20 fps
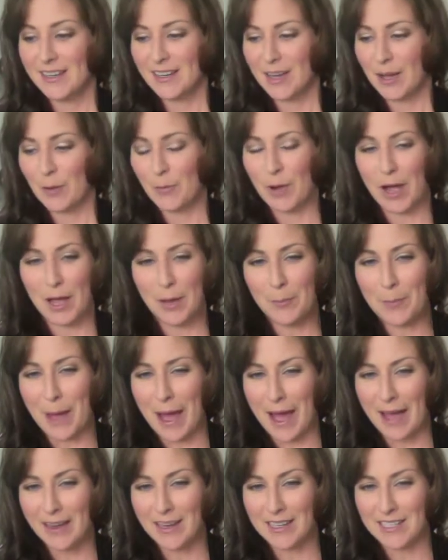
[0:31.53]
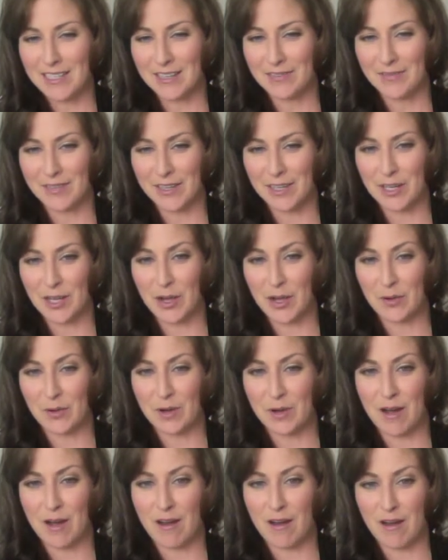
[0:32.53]
a while back, I did a video
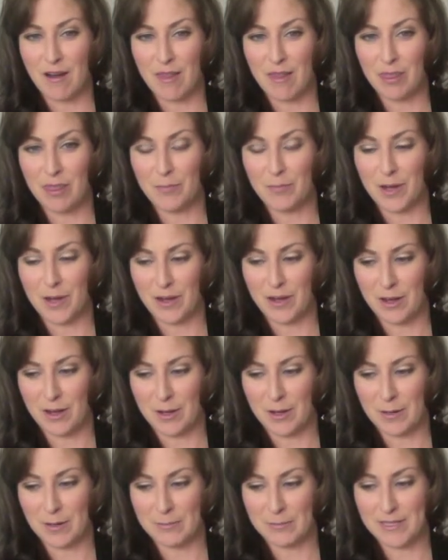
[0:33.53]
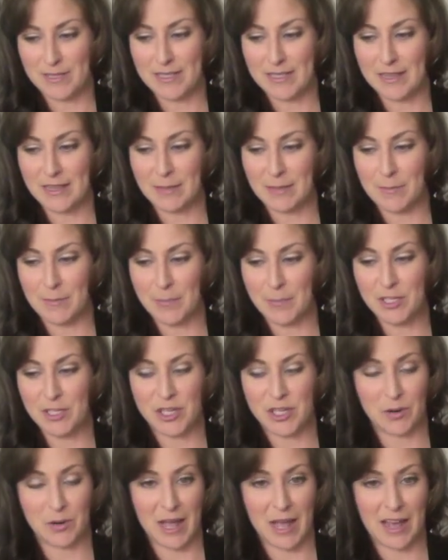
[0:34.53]
on theBalm's The Muppet
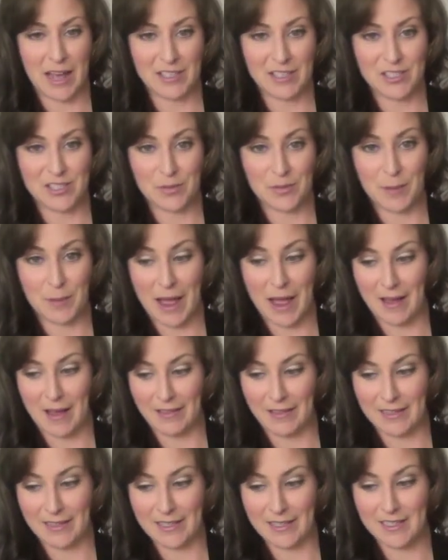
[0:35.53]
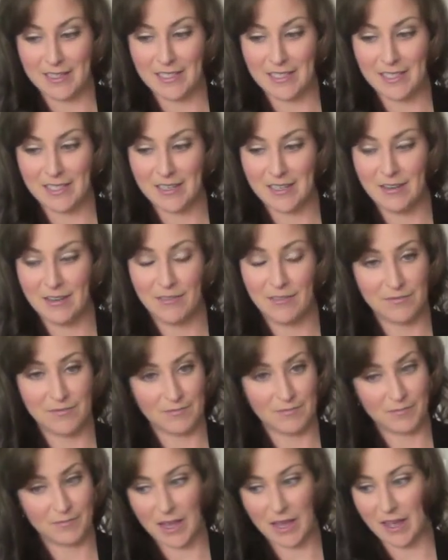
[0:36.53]
Show Cast Your Palette,
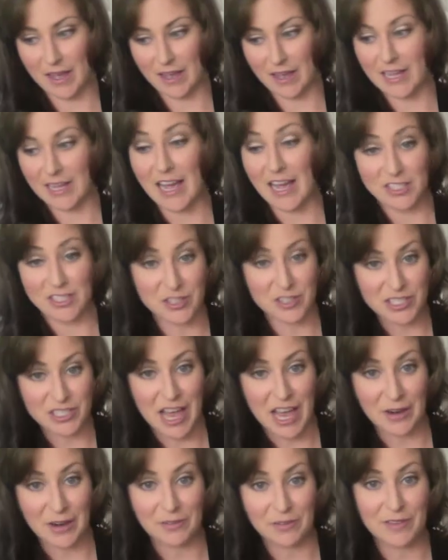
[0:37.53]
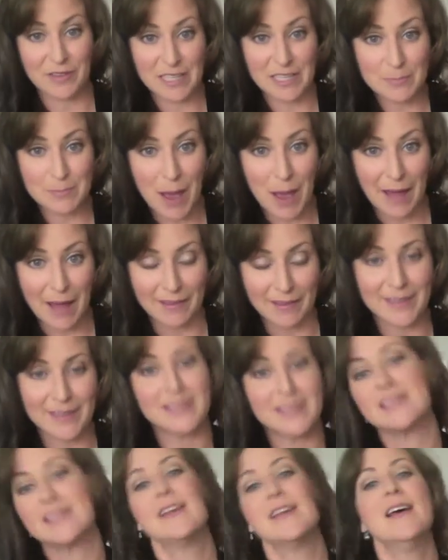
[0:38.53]
Cast Your Shadow Face
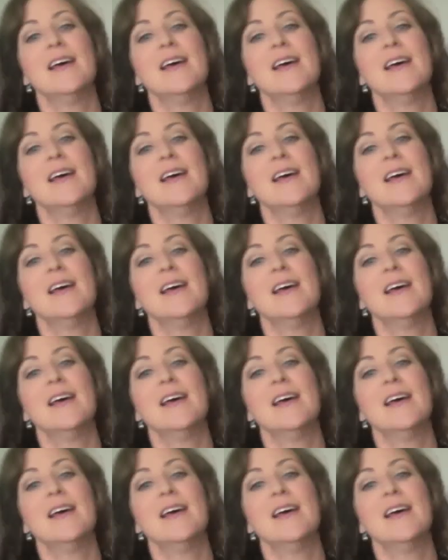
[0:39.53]
Palette,